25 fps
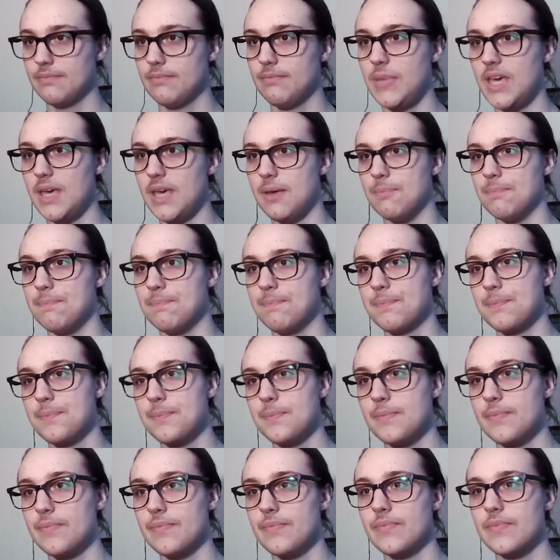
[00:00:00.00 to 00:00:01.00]
Bam.
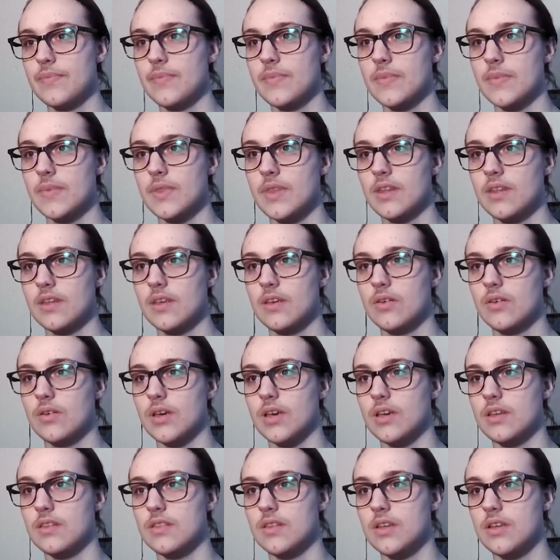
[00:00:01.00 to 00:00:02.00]

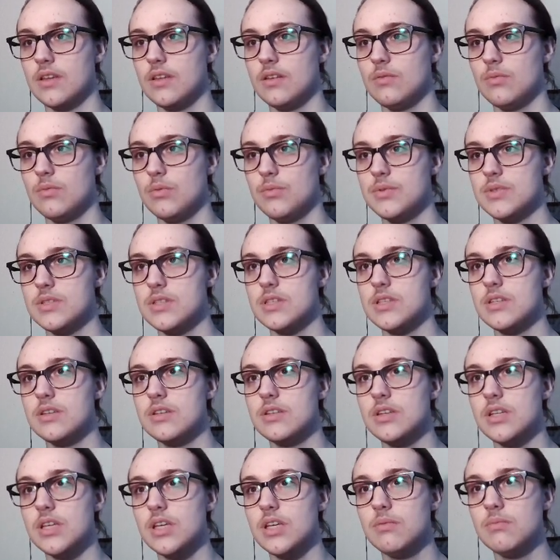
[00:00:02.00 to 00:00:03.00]
Okay, and then what was the
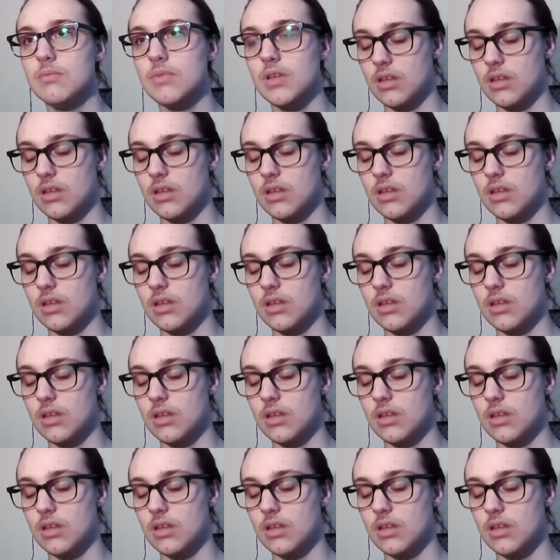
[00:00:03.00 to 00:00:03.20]
name?